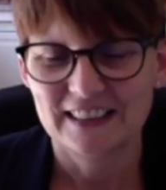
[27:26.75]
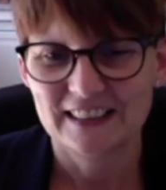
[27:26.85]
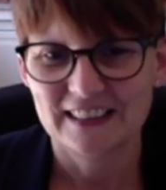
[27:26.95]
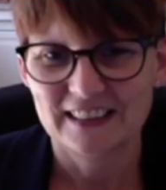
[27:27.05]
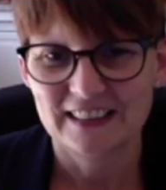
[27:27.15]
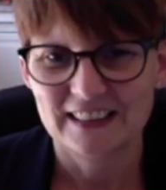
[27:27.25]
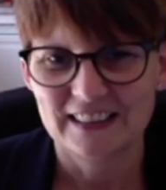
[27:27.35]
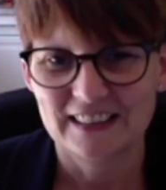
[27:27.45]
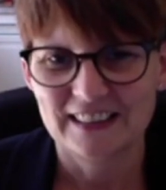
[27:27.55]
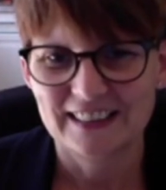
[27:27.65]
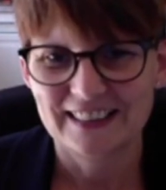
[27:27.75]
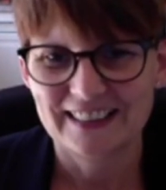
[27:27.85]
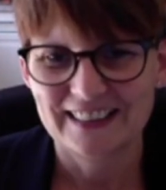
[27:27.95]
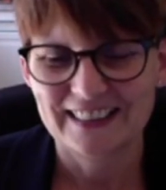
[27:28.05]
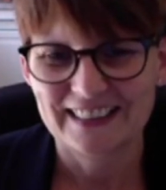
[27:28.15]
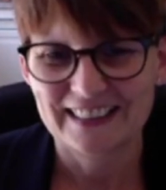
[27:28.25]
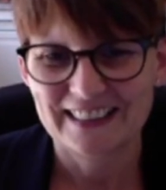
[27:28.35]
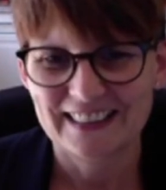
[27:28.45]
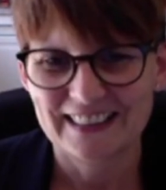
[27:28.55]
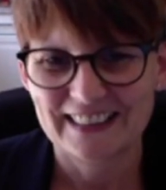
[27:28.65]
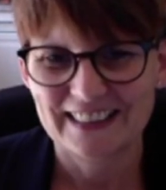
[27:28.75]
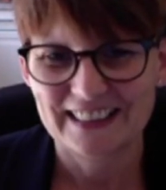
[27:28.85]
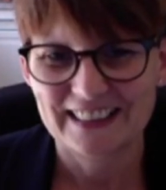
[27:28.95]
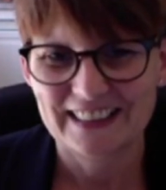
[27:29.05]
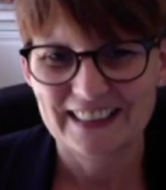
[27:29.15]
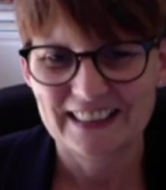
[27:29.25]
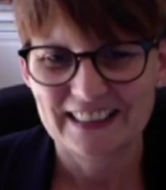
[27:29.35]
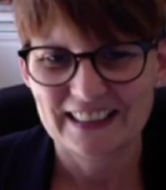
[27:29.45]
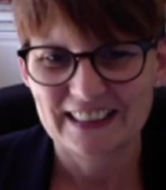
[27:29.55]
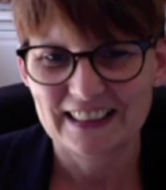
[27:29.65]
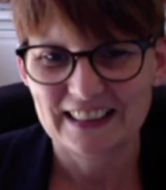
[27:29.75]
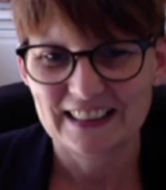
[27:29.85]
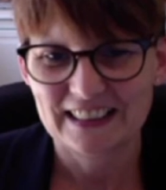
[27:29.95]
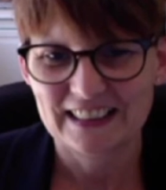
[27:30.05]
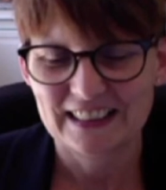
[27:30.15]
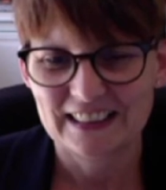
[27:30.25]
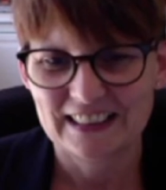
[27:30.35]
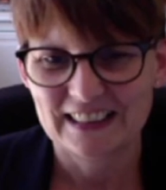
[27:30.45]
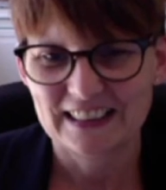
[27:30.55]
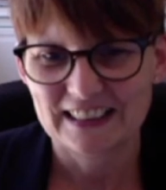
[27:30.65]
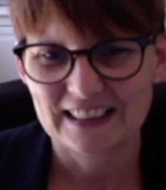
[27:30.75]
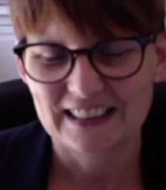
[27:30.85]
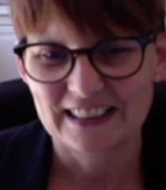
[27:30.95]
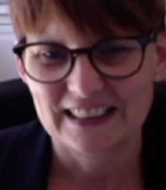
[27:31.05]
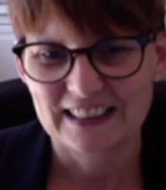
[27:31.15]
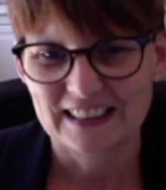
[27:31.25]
The person shown says nothing.